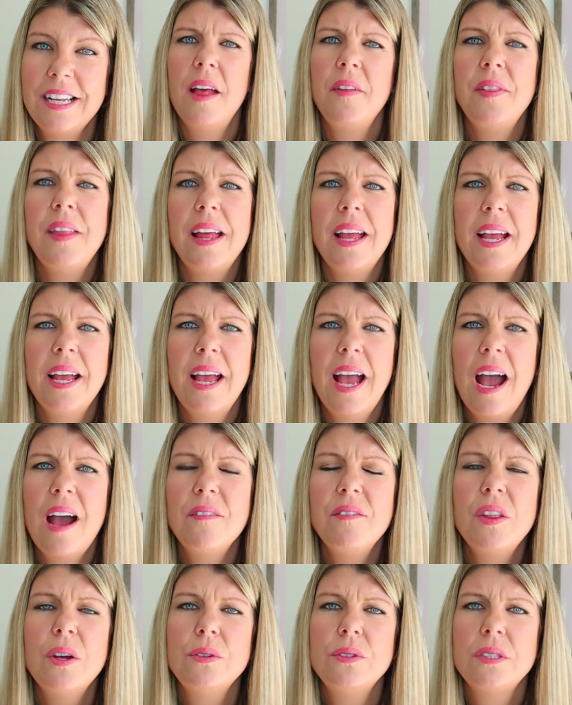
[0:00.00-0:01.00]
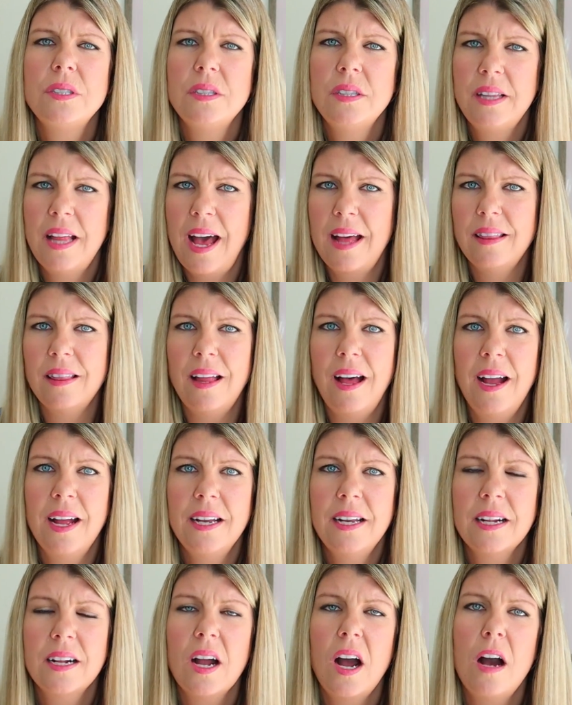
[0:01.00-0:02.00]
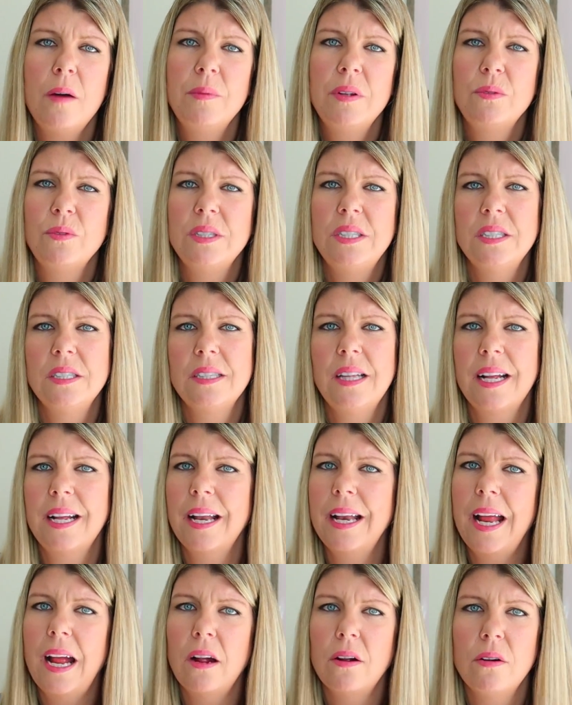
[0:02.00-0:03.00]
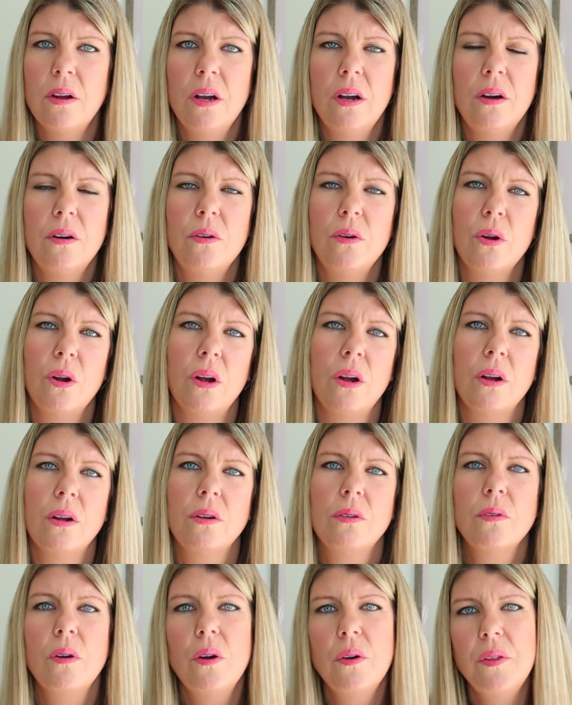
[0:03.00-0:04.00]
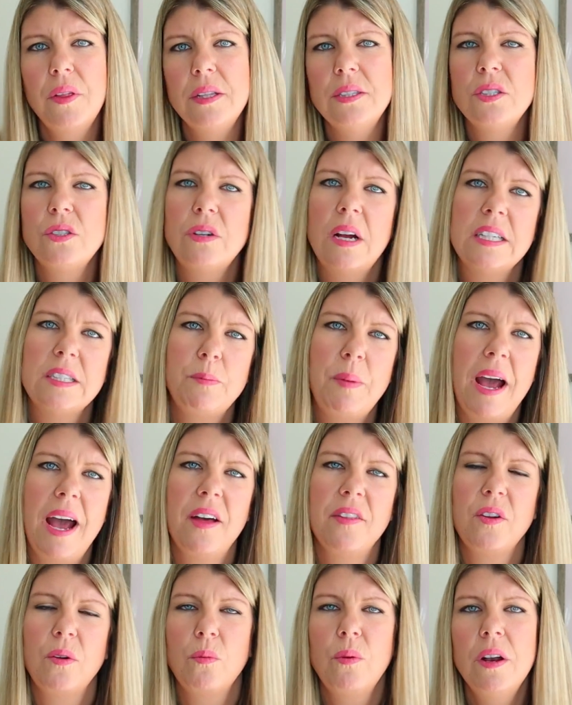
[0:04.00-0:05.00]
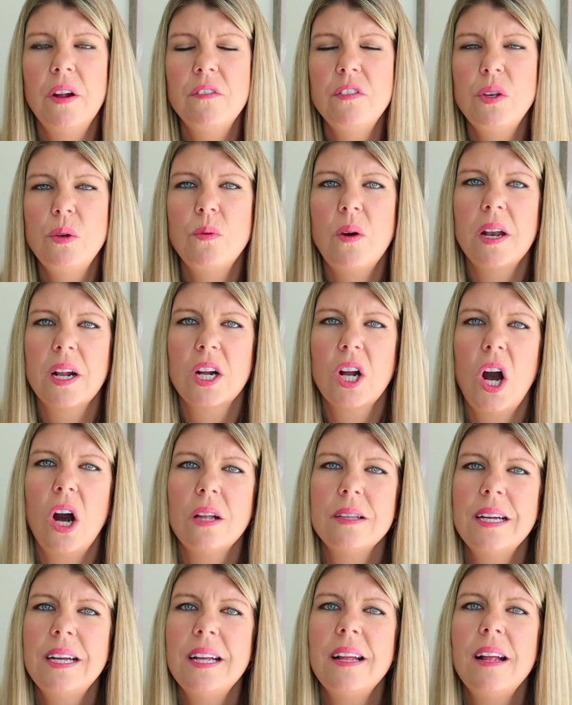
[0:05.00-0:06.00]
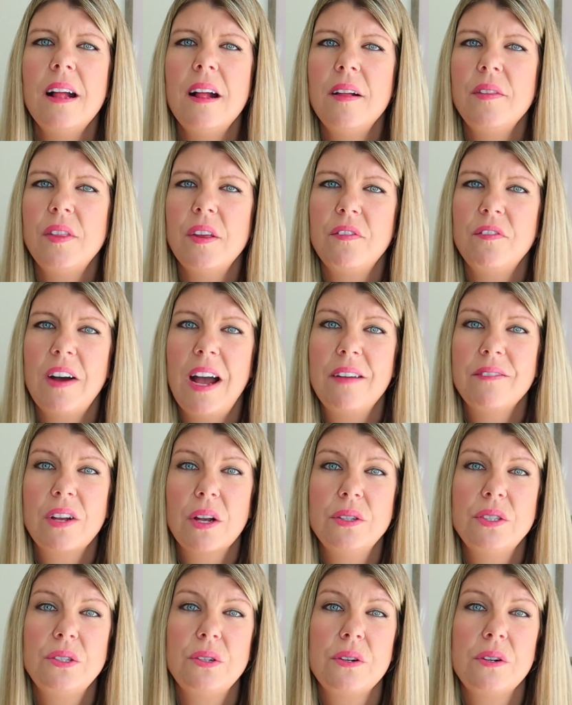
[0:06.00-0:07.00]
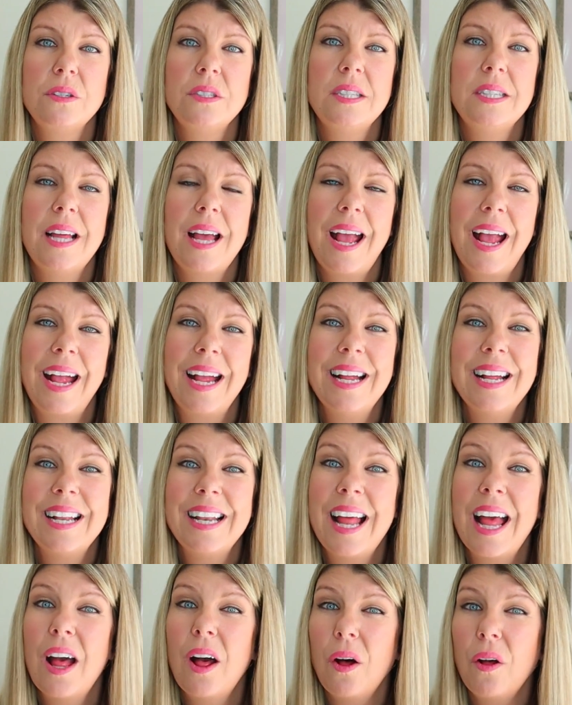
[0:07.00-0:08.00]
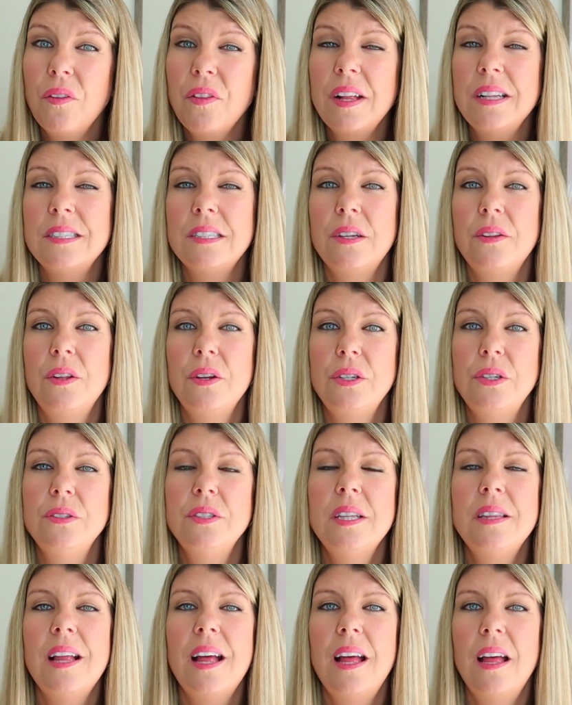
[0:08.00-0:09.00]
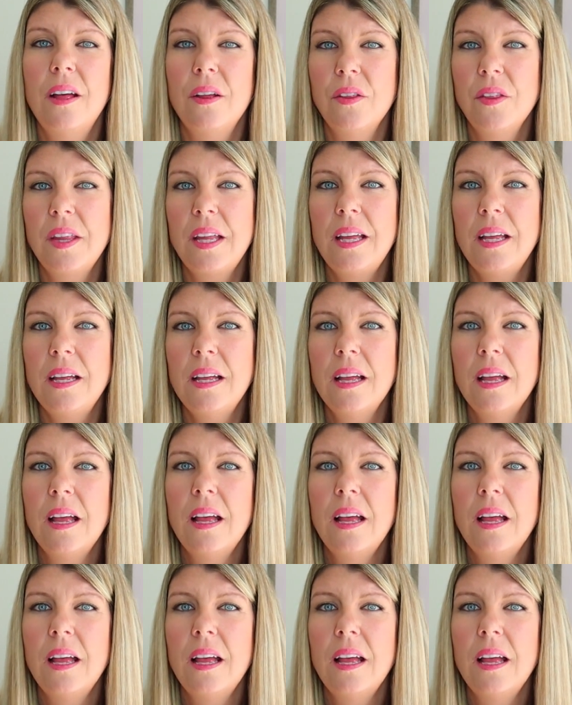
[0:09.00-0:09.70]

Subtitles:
And they have that line in common, which is like an arrow or growth and stress path or whatever you want to call it. The 5 goes towards the 8 in health, and so they're using the healthy,